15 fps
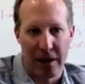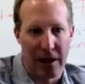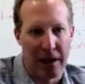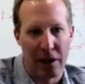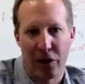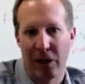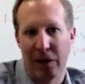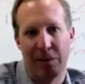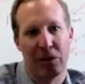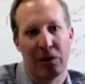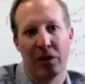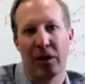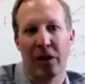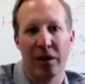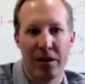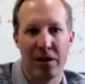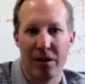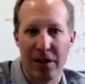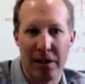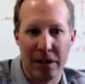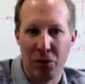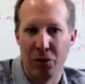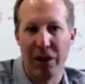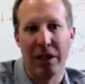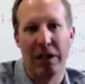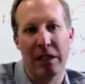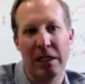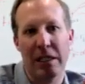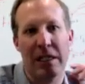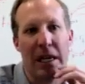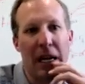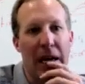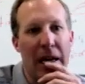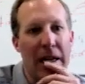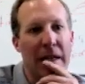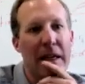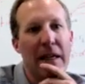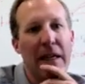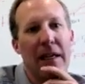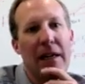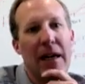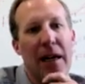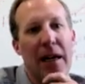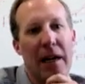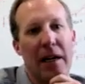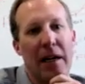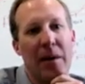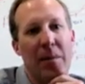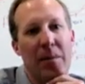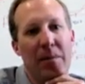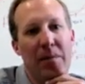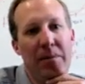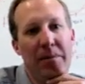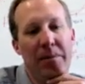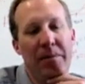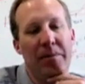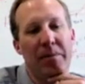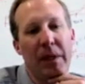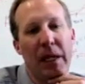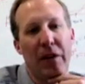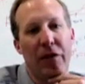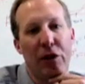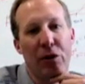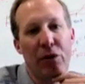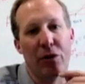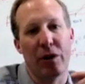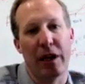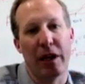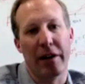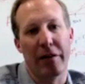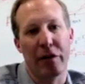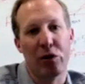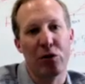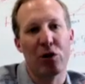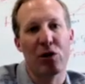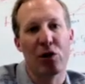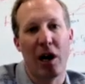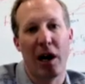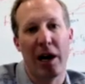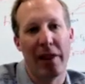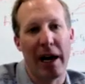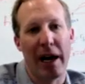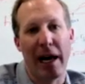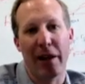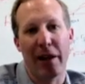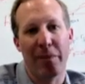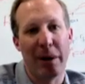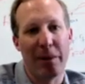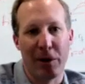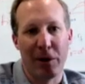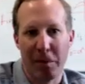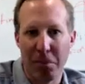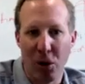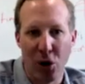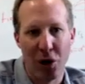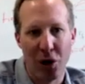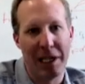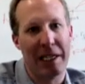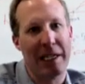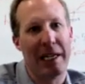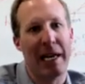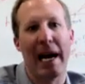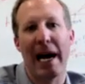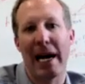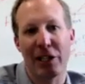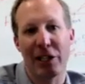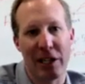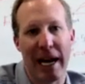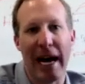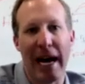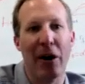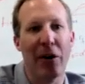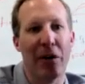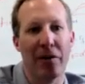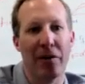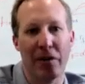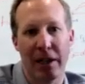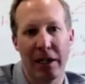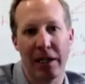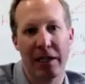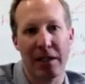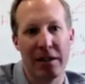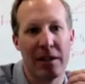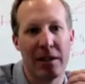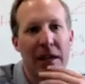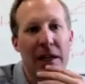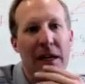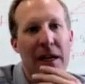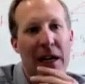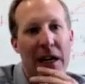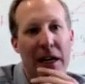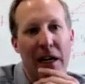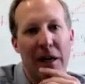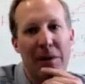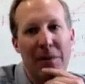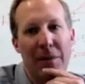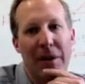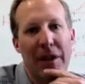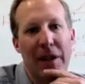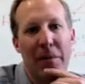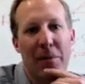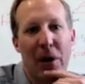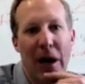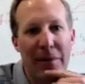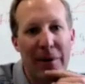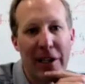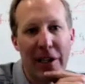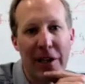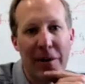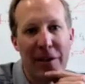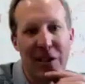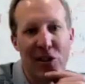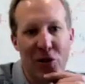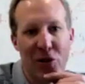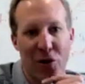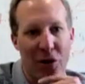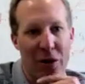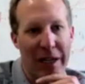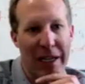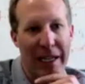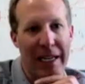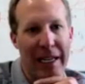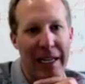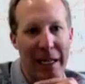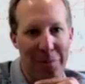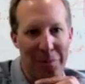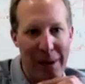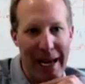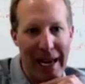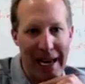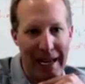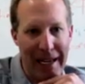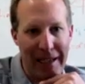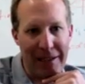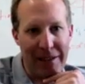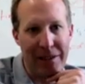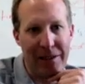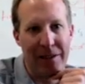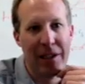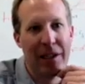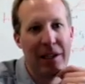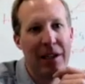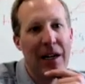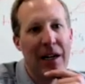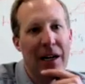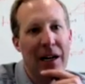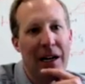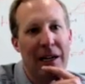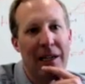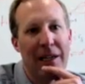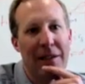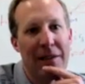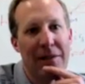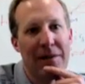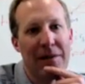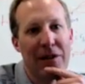cryptocurrency, real estate. If you saw that and people are pulling cash out of this, they're probably going to be storing it in banks, and